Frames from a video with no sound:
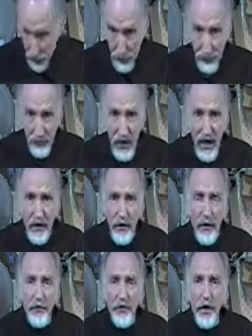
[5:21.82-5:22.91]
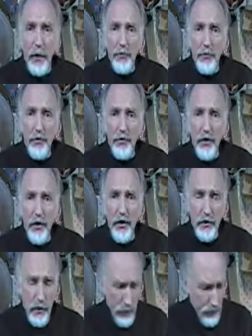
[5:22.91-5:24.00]
or the saddle on the top of the
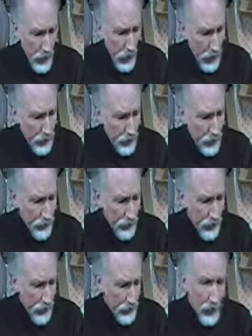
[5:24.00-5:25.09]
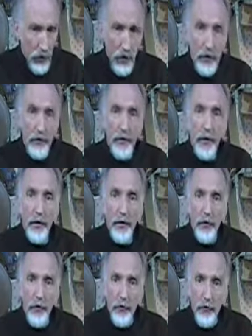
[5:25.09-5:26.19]
guitar up to the fret bar
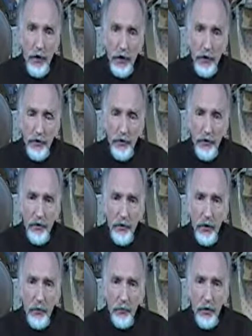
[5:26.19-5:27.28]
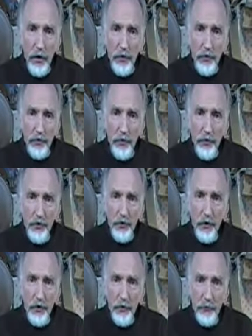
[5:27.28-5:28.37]
right above your
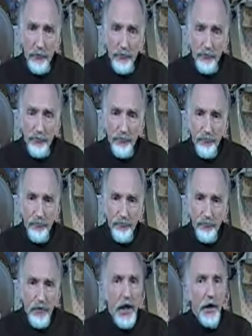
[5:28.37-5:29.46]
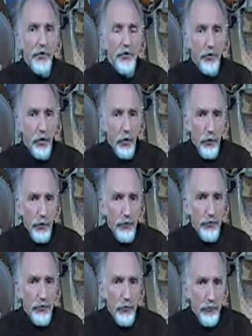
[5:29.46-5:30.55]
finger. And you should
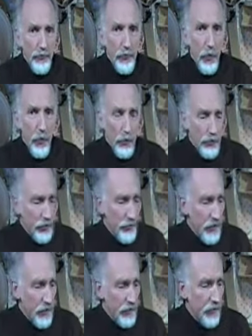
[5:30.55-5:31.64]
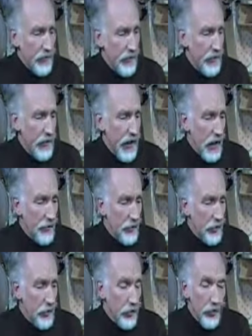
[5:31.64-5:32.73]
always hold your finger as
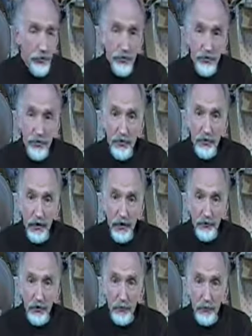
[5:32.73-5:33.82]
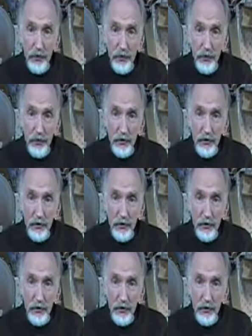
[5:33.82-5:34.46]
close to that fret bar